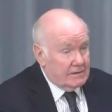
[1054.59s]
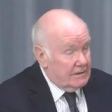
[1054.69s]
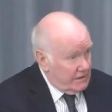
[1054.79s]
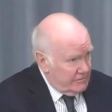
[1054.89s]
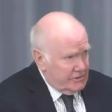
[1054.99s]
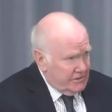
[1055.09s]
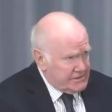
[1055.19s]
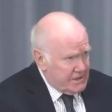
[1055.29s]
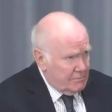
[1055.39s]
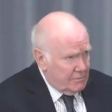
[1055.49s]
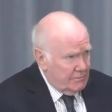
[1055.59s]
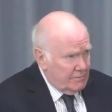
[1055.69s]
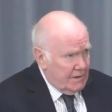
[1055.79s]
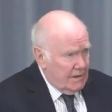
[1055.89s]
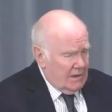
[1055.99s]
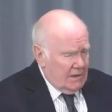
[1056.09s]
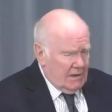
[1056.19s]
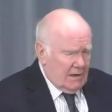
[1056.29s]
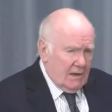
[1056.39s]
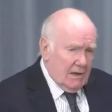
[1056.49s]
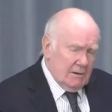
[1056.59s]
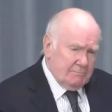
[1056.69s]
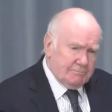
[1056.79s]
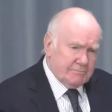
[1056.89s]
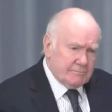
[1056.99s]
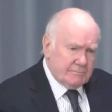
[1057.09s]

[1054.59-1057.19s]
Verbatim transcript: can I give you an example? Yes, of course. Um,